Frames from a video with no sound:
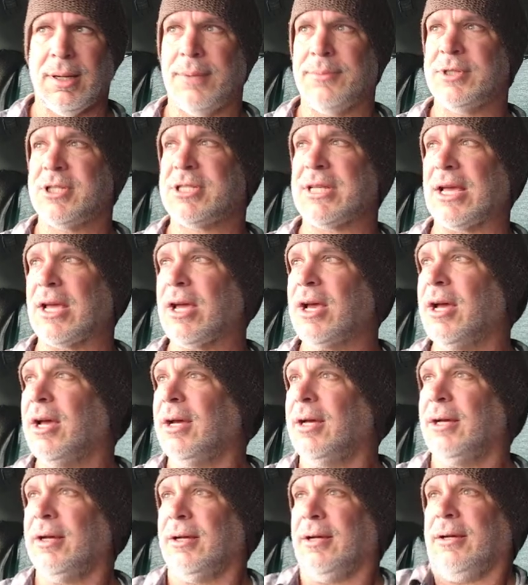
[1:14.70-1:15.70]
I'm just like,
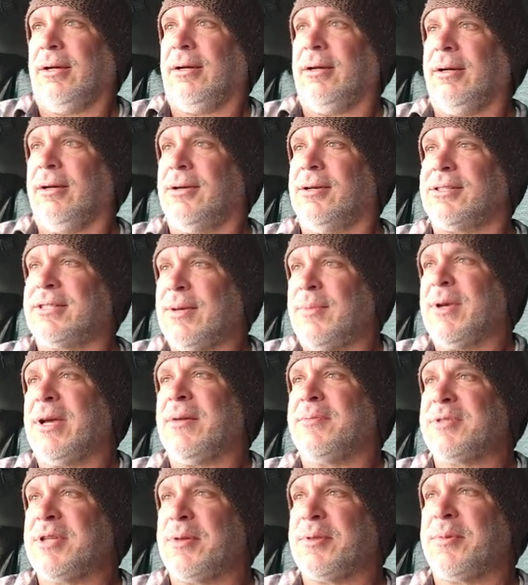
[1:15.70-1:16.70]
somebody
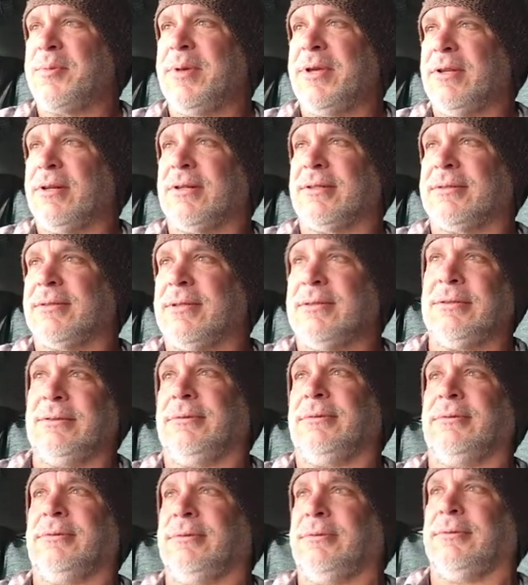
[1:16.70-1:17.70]
comes up to me and they're like,
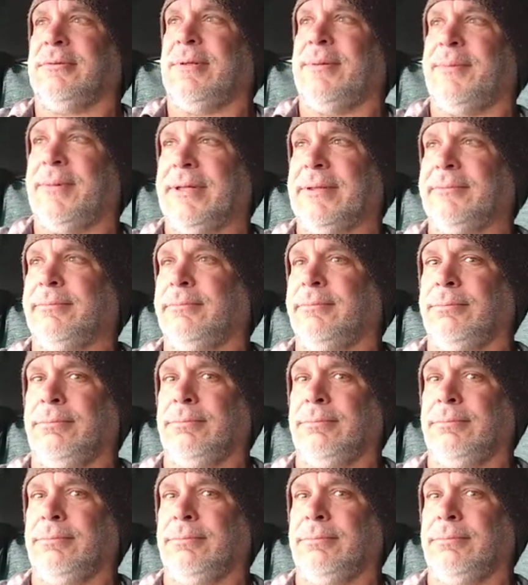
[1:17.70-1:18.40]
oh, I'm like,